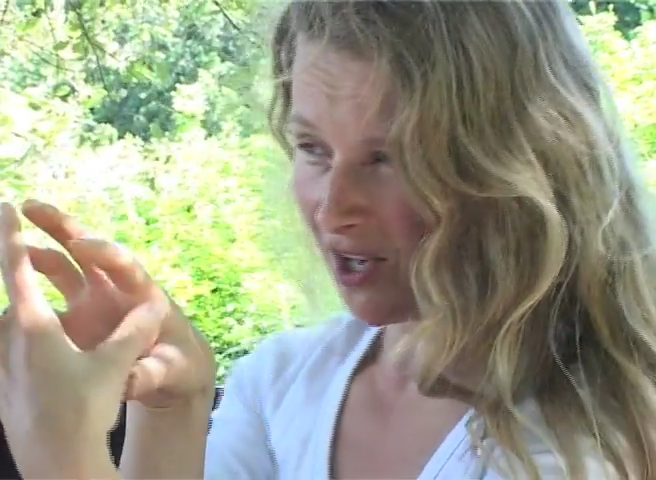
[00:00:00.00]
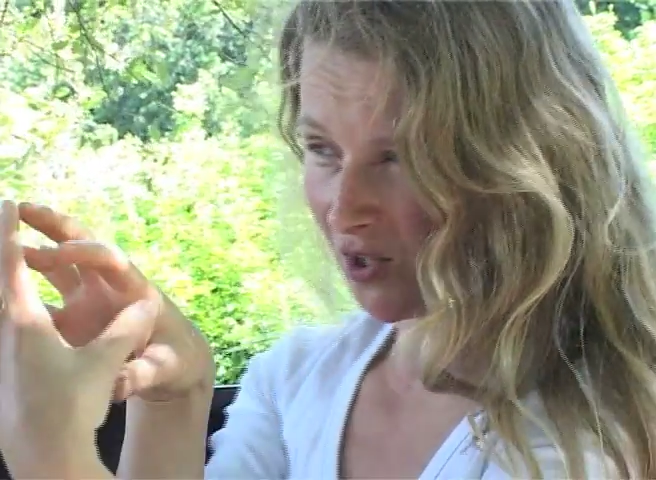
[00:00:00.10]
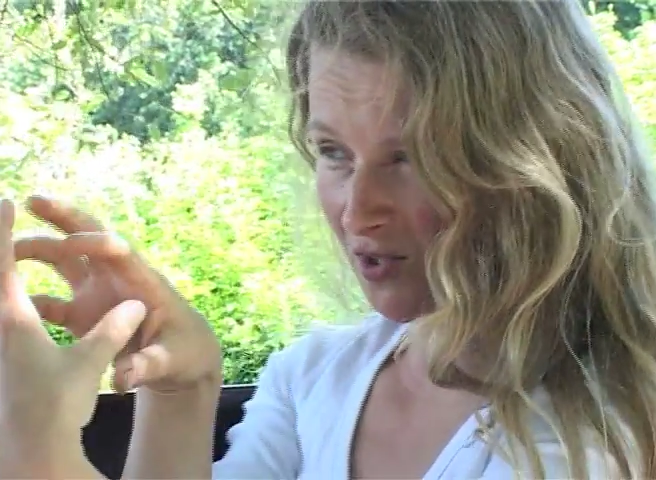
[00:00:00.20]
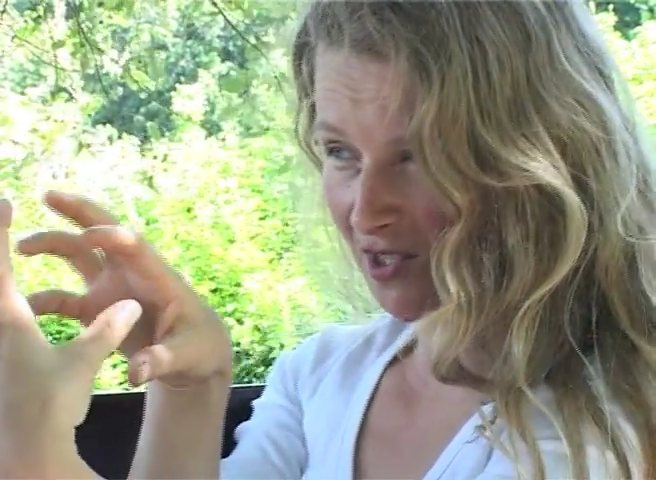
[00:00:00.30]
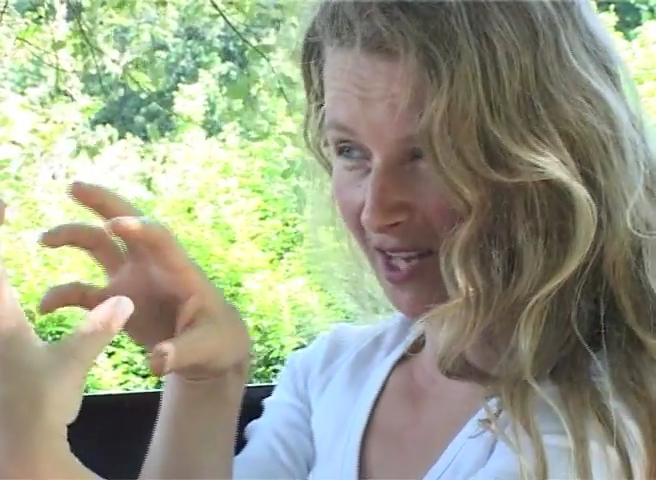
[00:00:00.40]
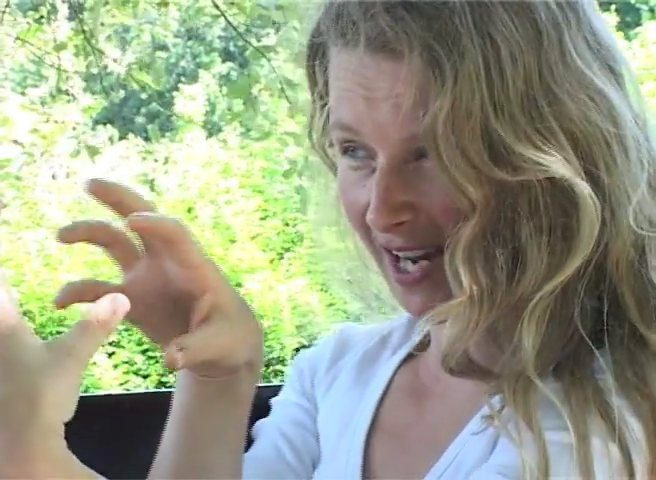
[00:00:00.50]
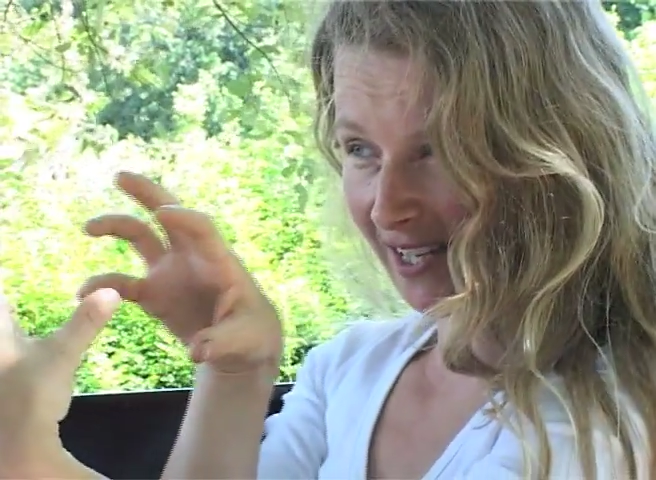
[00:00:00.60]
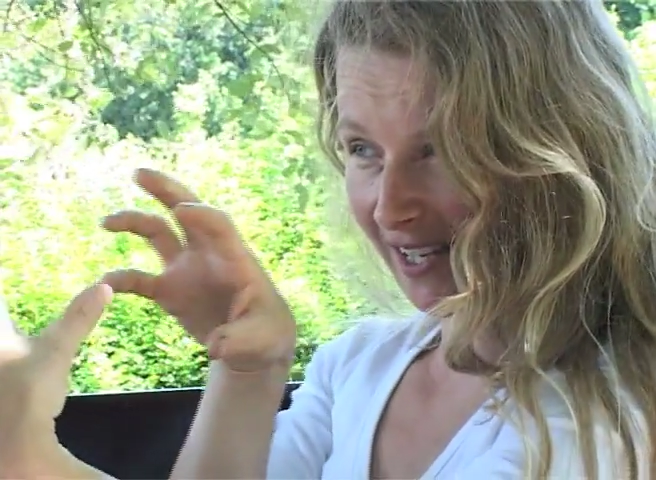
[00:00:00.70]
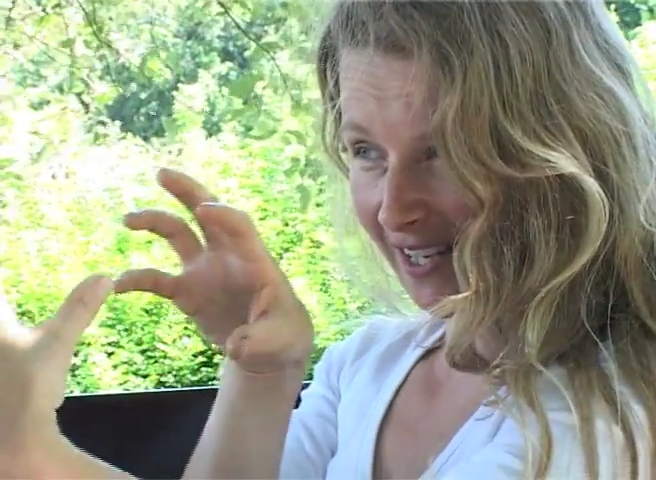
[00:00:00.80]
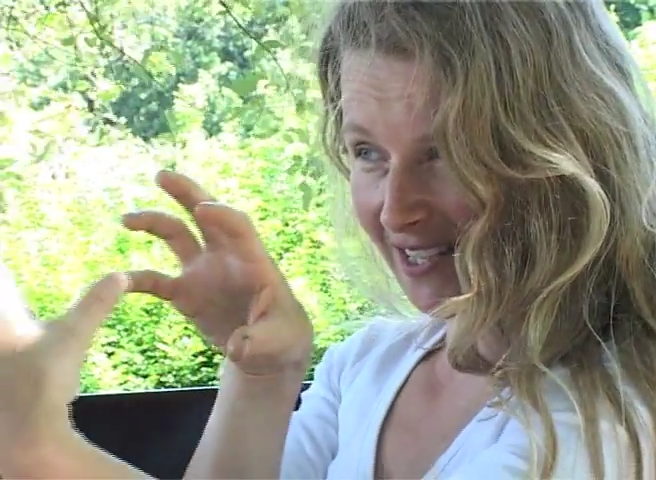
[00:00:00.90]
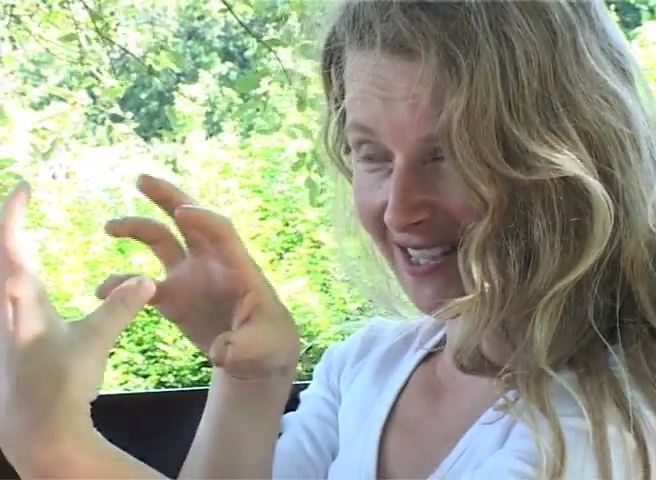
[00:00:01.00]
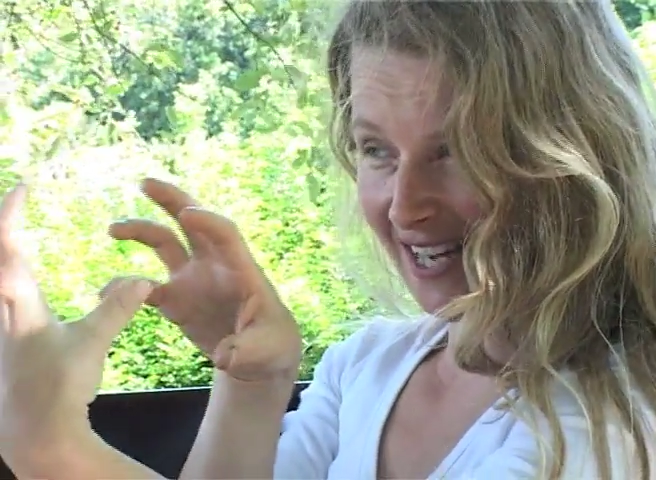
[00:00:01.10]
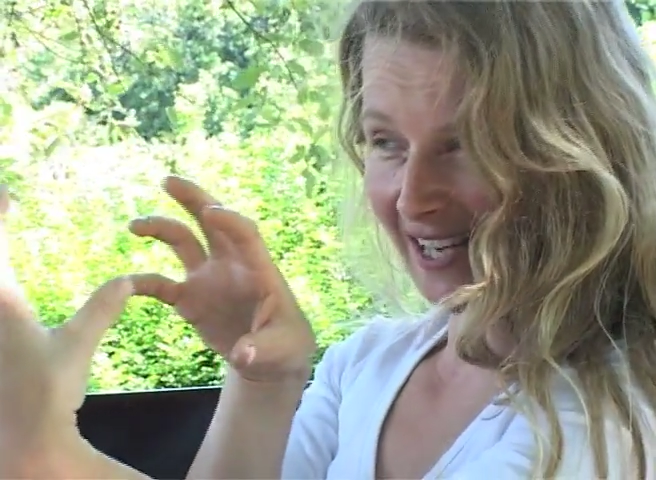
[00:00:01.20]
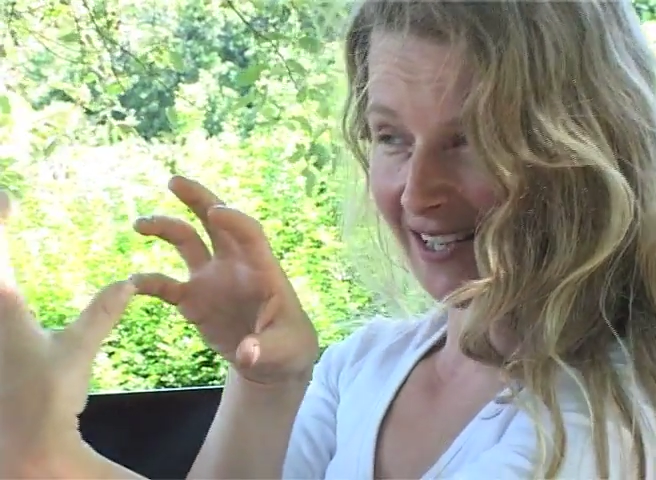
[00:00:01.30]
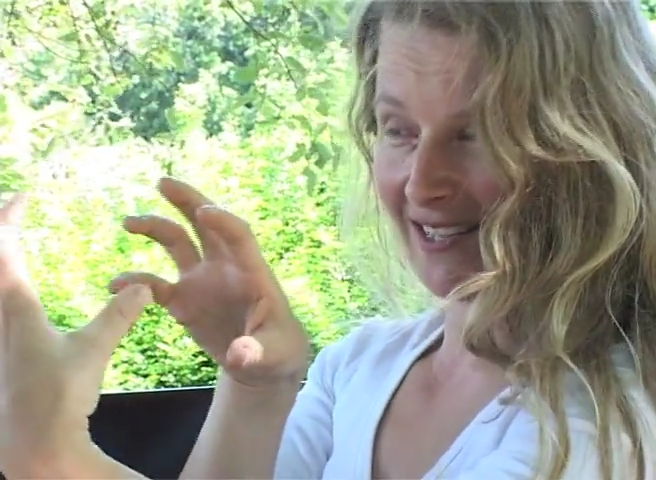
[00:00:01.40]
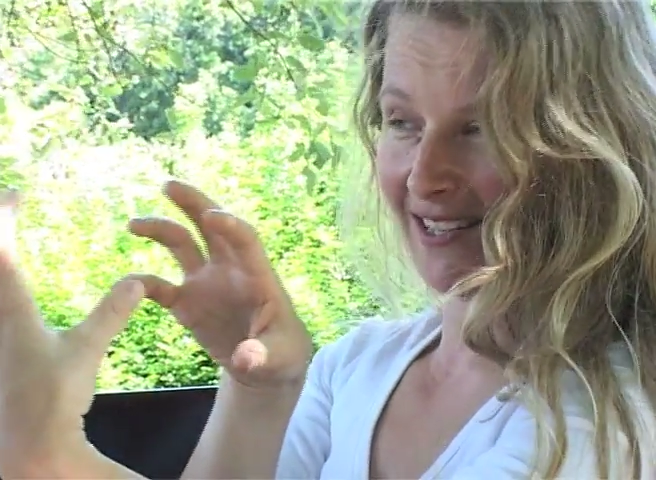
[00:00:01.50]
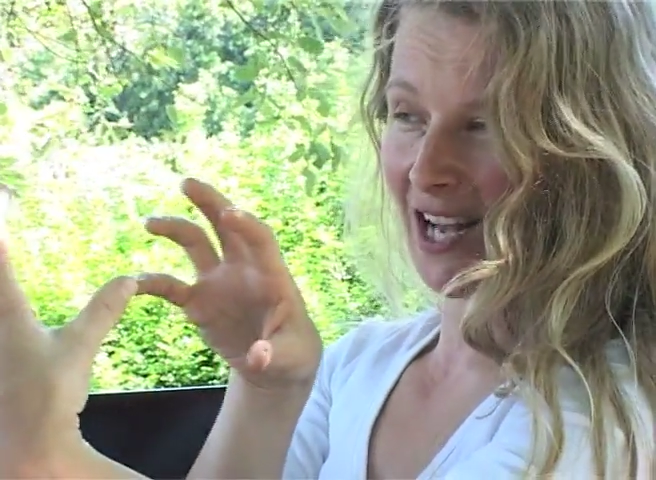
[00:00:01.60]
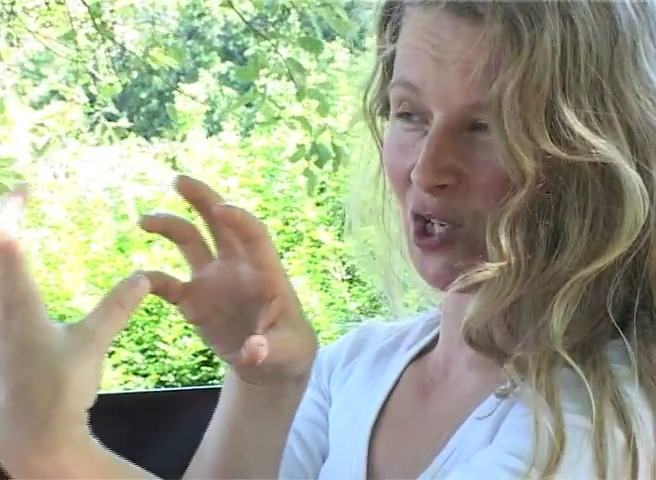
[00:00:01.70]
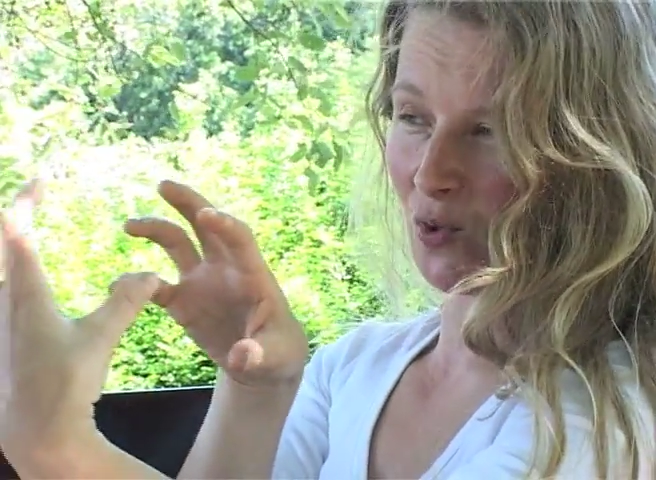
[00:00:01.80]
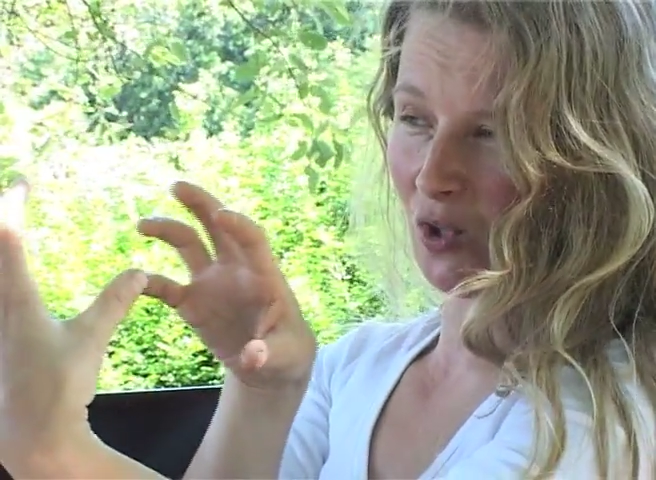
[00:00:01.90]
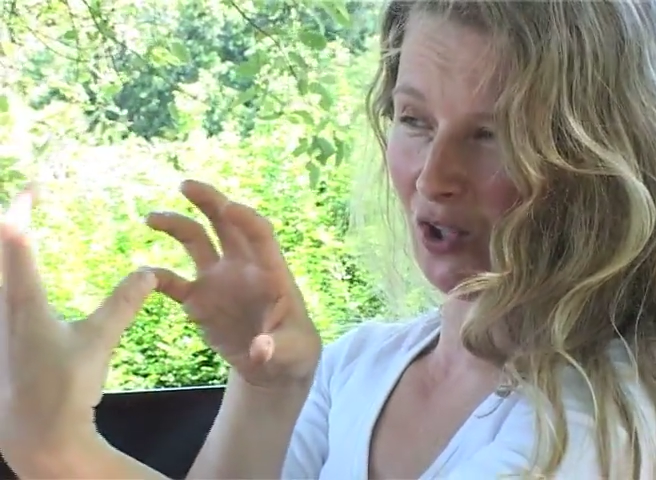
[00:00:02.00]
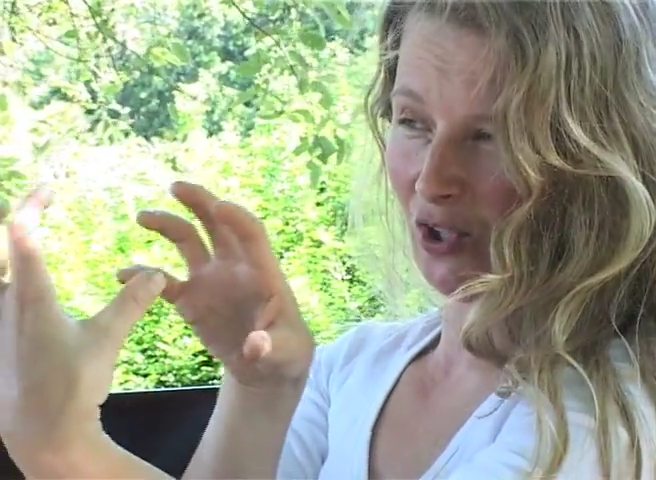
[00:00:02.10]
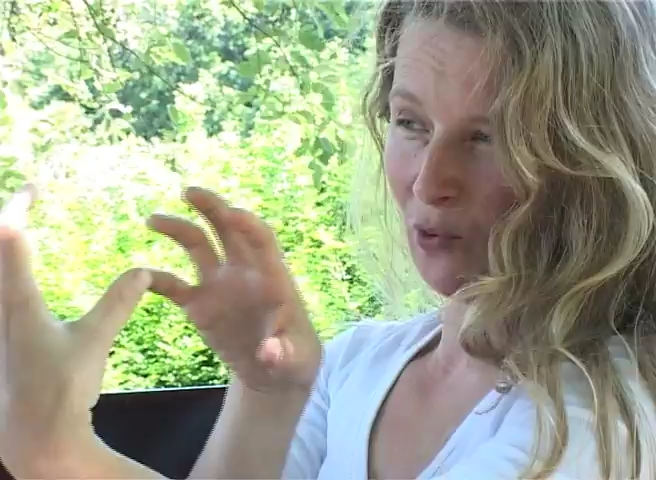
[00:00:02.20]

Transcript: You slightly extend the natural